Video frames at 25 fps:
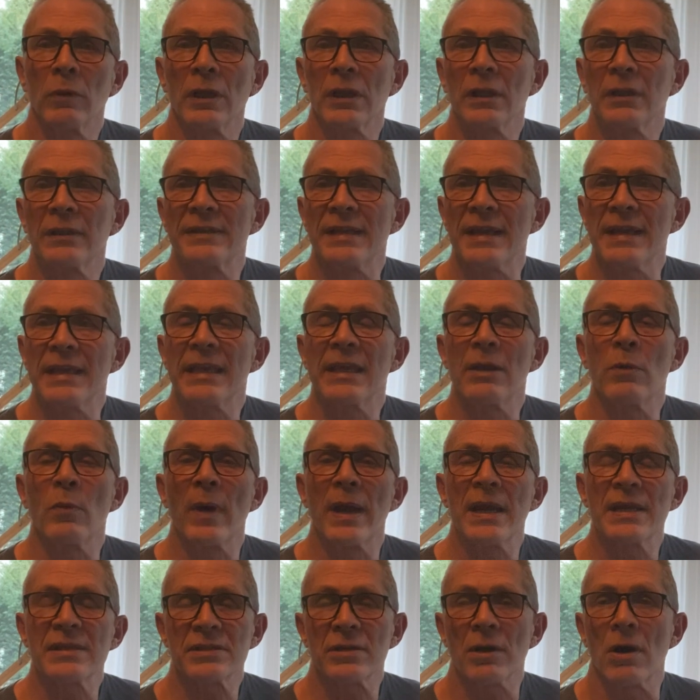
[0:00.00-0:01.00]
dinky
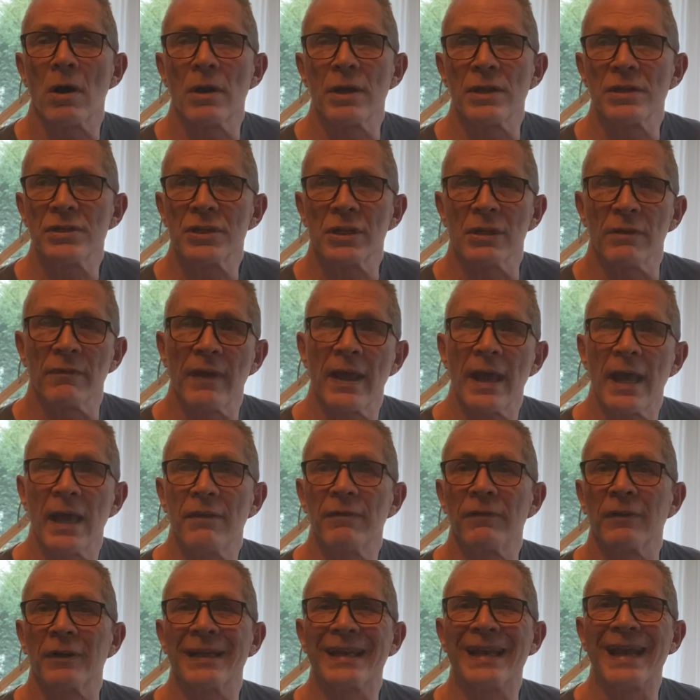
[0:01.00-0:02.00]
waist harness that you've
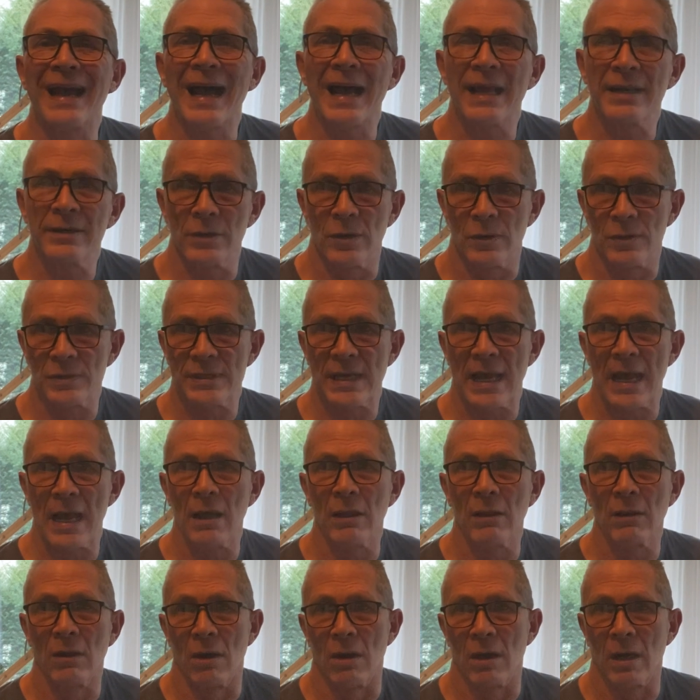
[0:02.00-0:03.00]
had for God knows
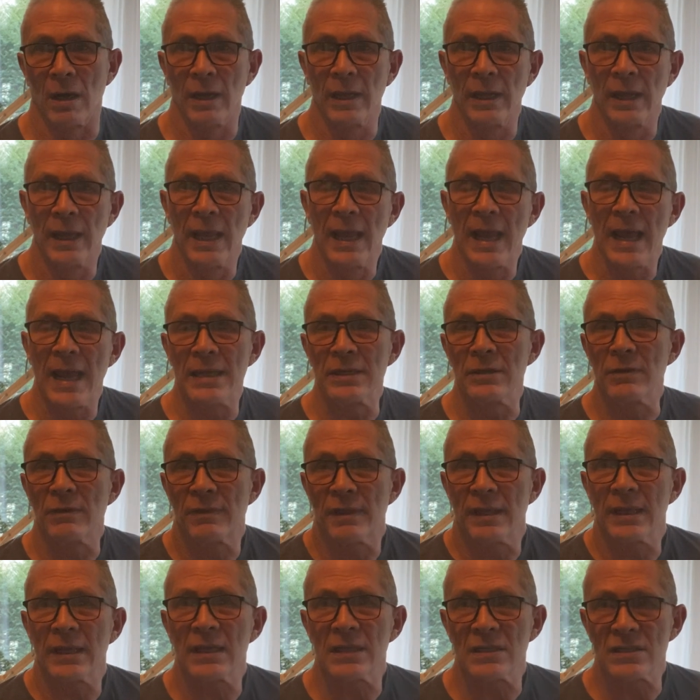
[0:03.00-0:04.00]
how long, and you
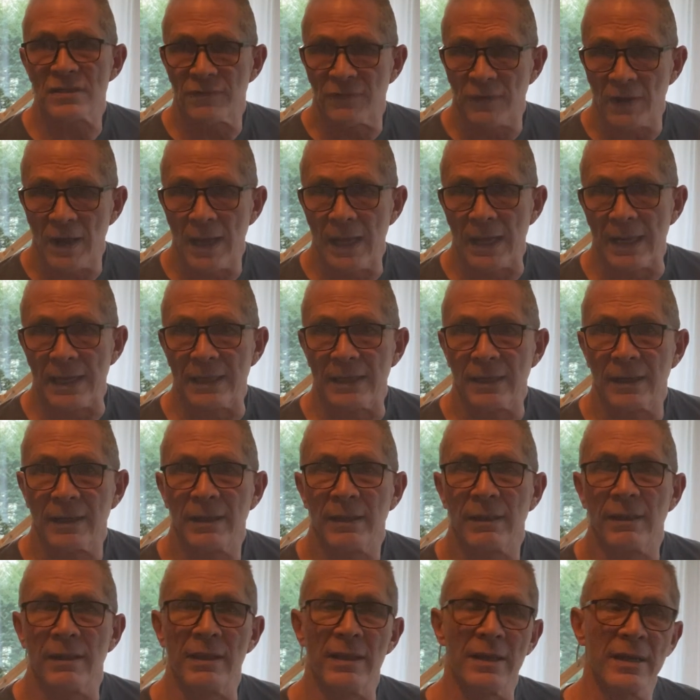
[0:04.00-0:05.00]
think it's fine.
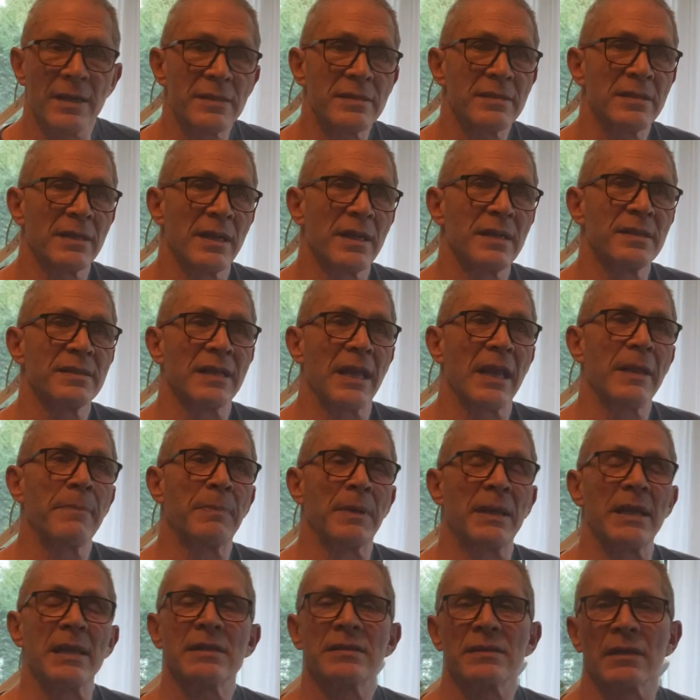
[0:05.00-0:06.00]
This is a piece